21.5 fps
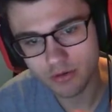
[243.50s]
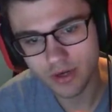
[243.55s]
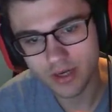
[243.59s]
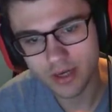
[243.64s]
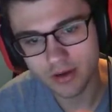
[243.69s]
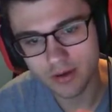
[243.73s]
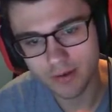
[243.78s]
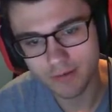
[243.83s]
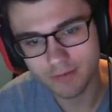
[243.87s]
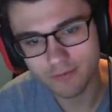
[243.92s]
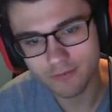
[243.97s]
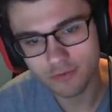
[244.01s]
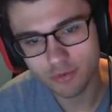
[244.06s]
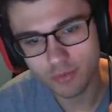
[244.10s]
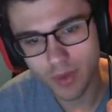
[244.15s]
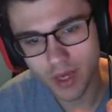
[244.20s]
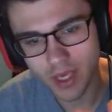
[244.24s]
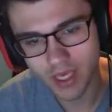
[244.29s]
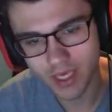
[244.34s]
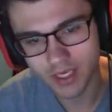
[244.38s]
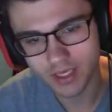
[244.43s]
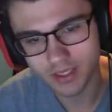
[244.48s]
right now, even from
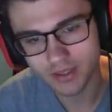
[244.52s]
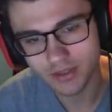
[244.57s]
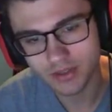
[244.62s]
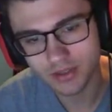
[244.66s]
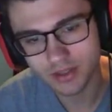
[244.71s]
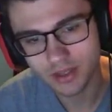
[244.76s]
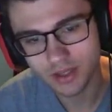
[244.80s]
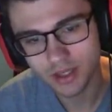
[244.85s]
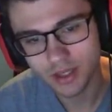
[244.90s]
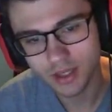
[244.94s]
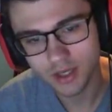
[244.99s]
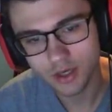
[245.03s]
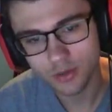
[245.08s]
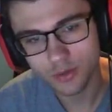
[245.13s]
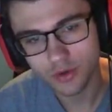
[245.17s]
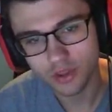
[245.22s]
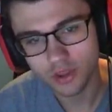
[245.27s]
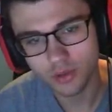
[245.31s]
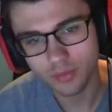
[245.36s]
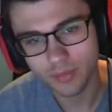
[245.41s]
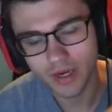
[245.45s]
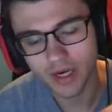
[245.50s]
my hits
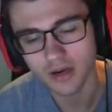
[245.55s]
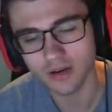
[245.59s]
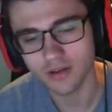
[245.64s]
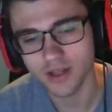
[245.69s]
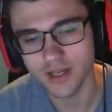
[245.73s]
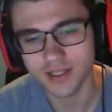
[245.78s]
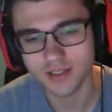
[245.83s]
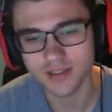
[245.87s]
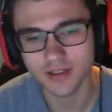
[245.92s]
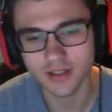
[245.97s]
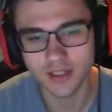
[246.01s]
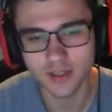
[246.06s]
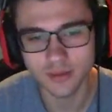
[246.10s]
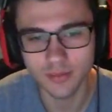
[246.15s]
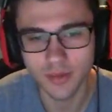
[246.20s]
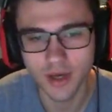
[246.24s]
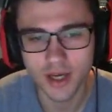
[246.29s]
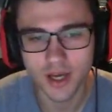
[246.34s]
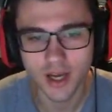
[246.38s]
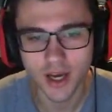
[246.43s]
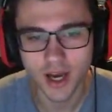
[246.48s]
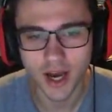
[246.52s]
with the Paralyze on him.
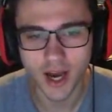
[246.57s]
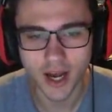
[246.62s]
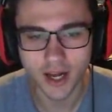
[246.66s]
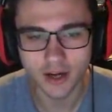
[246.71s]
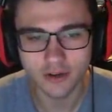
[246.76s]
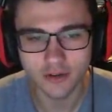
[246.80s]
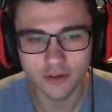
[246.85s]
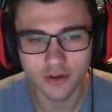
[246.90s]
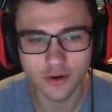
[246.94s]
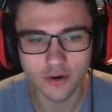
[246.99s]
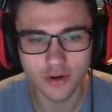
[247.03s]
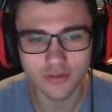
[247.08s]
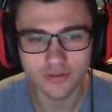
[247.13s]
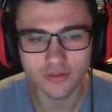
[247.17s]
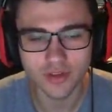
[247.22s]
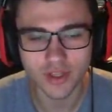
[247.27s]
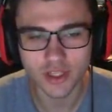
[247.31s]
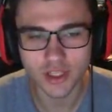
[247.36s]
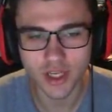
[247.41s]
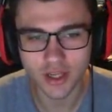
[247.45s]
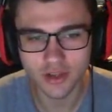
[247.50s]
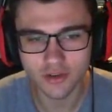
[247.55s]
I don't know if
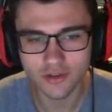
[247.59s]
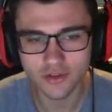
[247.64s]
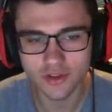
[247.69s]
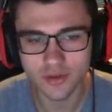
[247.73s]
they changed